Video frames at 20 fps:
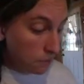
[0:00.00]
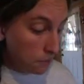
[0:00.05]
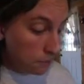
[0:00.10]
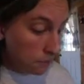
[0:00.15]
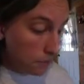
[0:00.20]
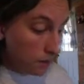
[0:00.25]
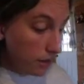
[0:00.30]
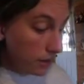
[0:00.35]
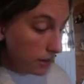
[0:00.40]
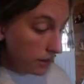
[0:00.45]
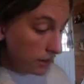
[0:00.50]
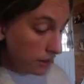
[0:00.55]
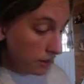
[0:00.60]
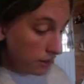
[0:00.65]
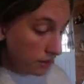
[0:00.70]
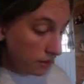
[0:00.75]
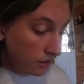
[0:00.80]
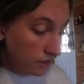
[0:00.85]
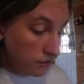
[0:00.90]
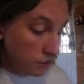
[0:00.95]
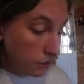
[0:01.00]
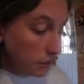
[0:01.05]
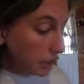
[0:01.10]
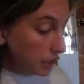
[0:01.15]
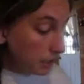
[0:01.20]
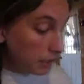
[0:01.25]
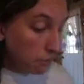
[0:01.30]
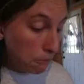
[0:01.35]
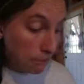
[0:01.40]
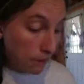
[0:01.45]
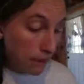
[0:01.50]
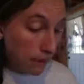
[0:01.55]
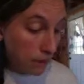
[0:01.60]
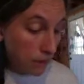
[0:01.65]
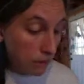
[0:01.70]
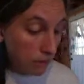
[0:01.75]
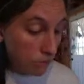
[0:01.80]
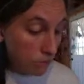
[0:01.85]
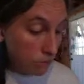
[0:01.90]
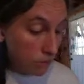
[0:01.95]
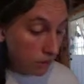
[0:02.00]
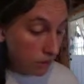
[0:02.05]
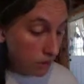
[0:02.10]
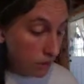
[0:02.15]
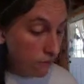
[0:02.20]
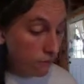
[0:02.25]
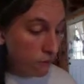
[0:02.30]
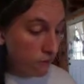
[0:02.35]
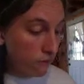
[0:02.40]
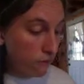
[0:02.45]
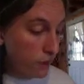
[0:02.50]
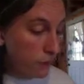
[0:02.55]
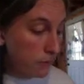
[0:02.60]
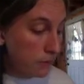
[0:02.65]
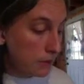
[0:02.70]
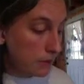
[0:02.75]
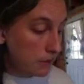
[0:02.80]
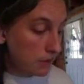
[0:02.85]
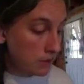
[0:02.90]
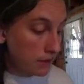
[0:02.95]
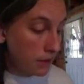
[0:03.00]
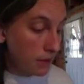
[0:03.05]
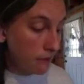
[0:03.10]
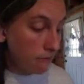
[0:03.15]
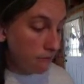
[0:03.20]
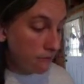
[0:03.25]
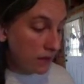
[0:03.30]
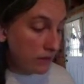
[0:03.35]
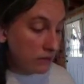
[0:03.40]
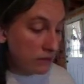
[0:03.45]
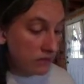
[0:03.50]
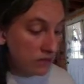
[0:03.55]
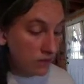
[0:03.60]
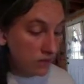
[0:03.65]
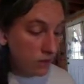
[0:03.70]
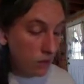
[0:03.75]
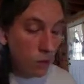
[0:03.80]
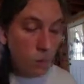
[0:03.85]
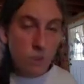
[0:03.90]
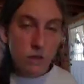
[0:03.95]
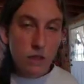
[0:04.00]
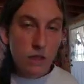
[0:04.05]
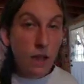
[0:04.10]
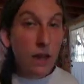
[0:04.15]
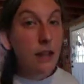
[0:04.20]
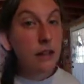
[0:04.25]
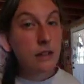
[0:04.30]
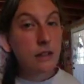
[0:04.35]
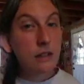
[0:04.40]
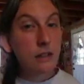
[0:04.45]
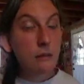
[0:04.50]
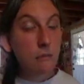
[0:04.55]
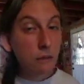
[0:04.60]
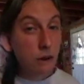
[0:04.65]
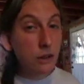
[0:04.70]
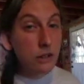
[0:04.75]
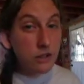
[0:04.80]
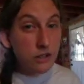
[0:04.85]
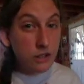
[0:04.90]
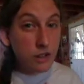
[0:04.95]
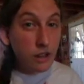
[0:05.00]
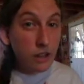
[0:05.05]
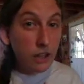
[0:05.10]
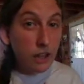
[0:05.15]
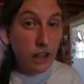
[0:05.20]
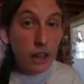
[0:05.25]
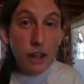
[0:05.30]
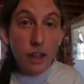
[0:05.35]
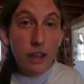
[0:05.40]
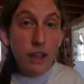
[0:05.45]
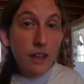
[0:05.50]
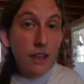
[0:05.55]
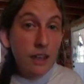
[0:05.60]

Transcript: but if you can get by with refurbished stuff, I would just go with that. Personally,